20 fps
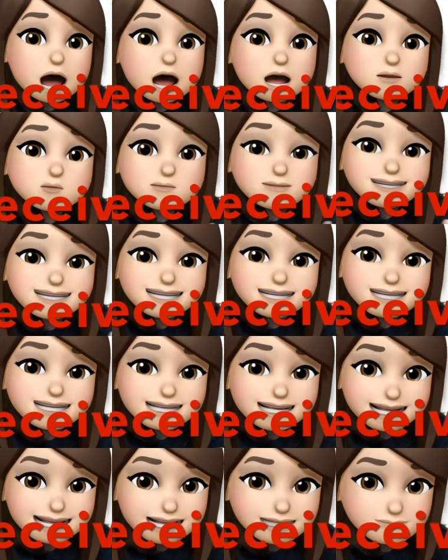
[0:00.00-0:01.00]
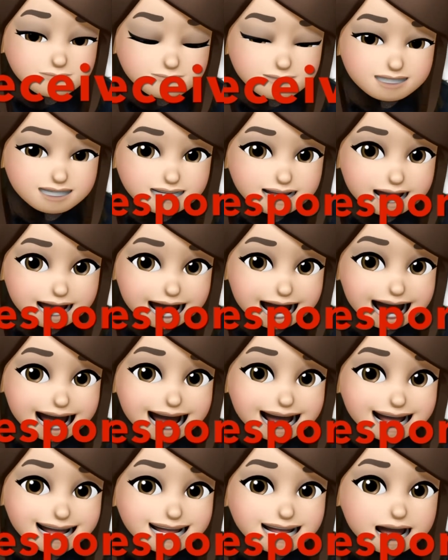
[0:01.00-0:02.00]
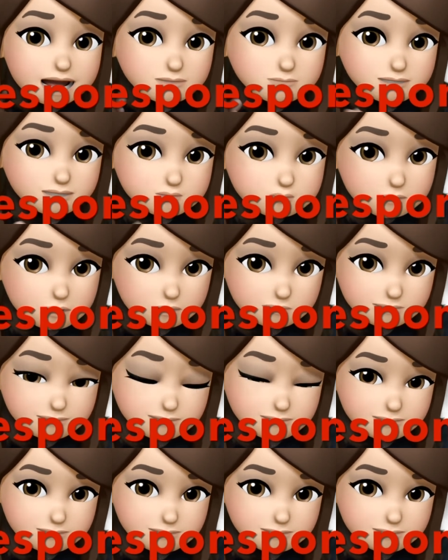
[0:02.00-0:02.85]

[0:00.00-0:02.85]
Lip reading: received and respond.